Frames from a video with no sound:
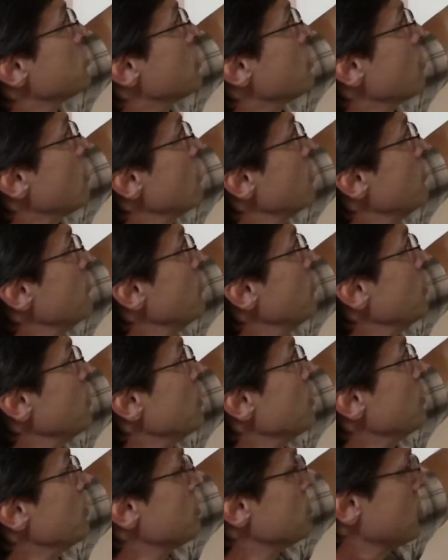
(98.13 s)
current,
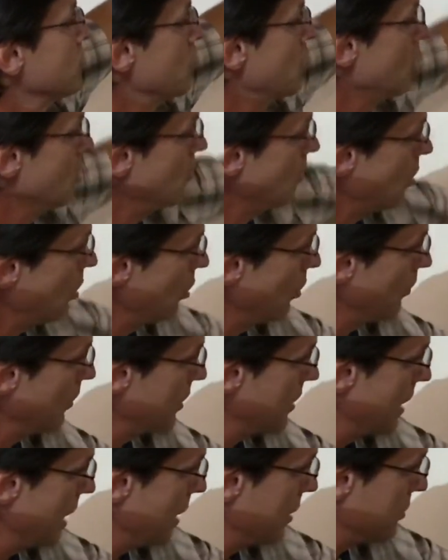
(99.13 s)
million years ago, all the way
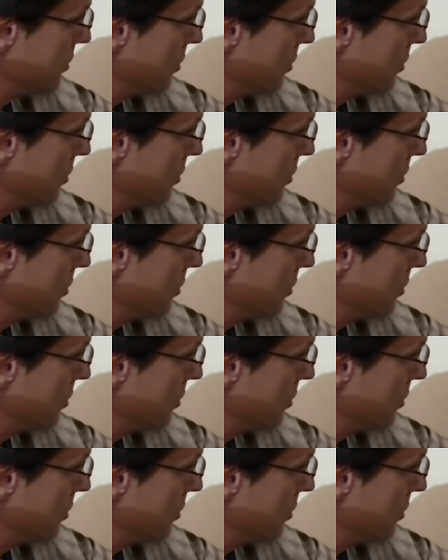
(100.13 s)
down to